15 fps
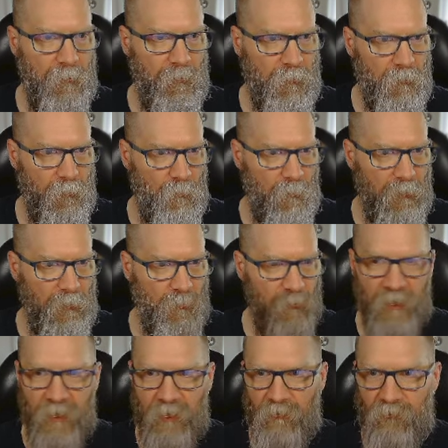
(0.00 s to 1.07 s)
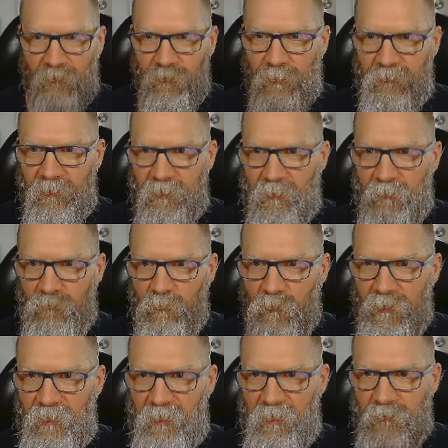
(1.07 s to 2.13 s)
What do we need? The first thing is we
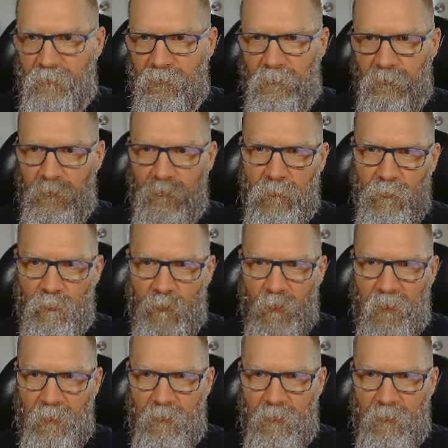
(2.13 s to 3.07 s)
need to create an